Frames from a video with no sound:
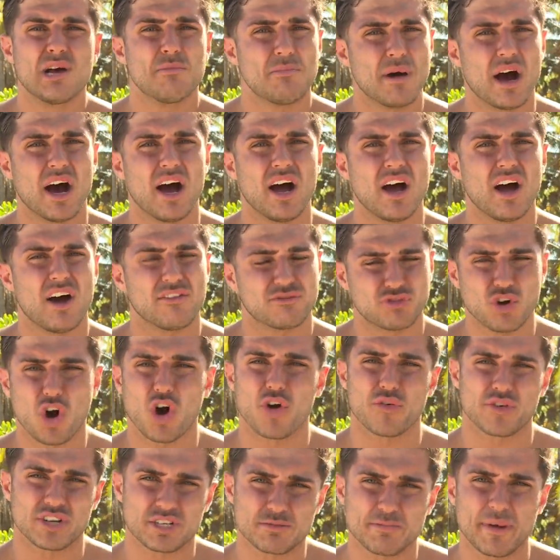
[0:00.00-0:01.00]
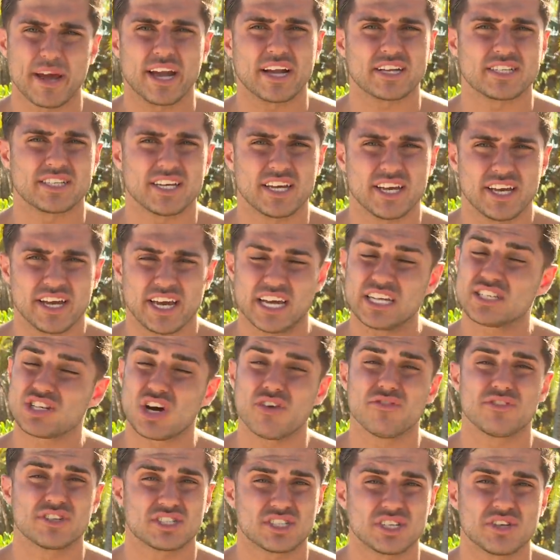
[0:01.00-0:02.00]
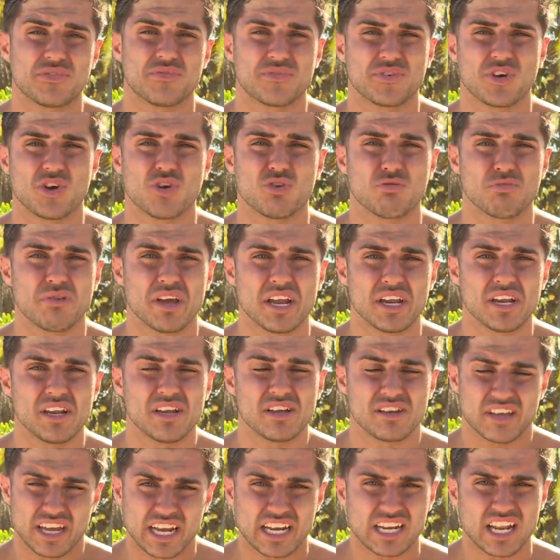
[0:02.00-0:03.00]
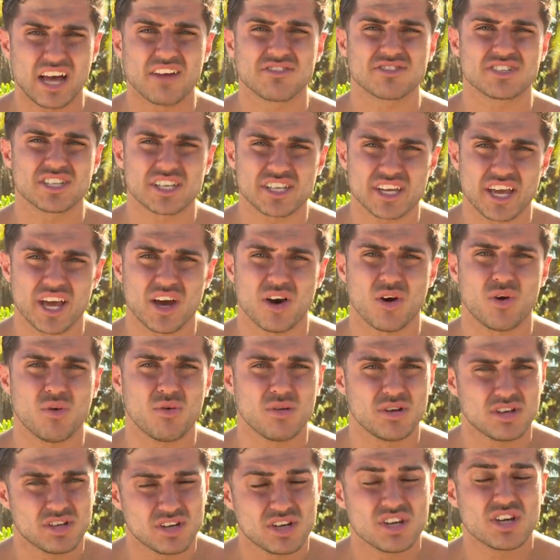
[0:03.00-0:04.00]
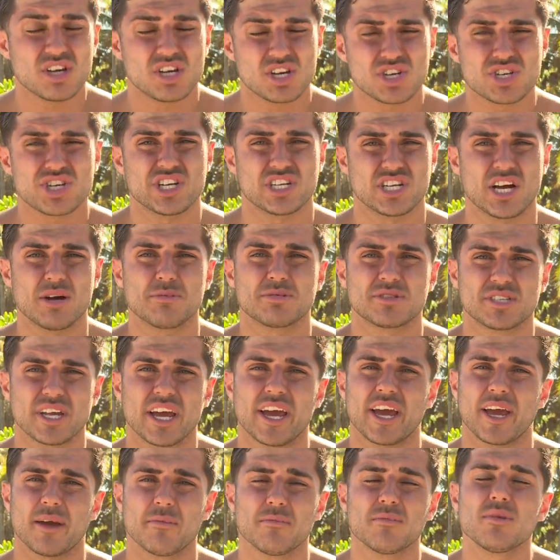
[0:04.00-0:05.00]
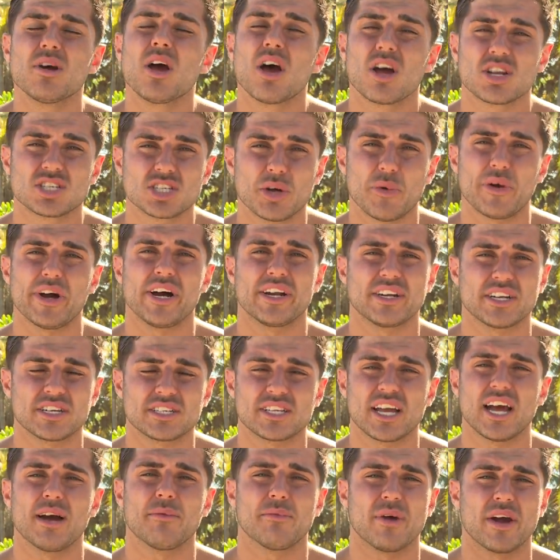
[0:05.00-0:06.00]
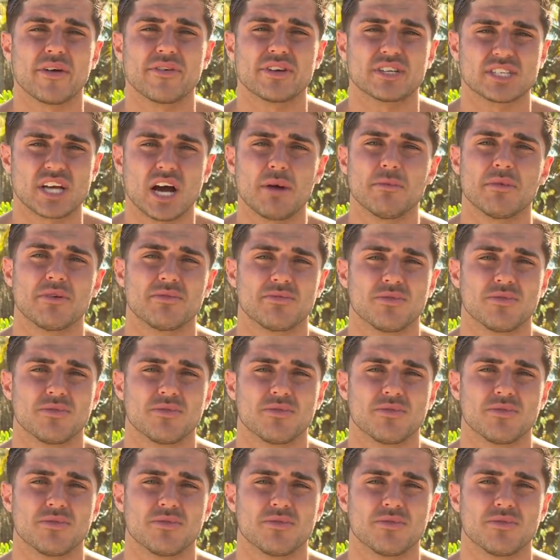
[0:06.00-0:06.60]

But I've got to respect it. He's obviously fuming, he loves the girl, she's upset him, so I understand where he's coming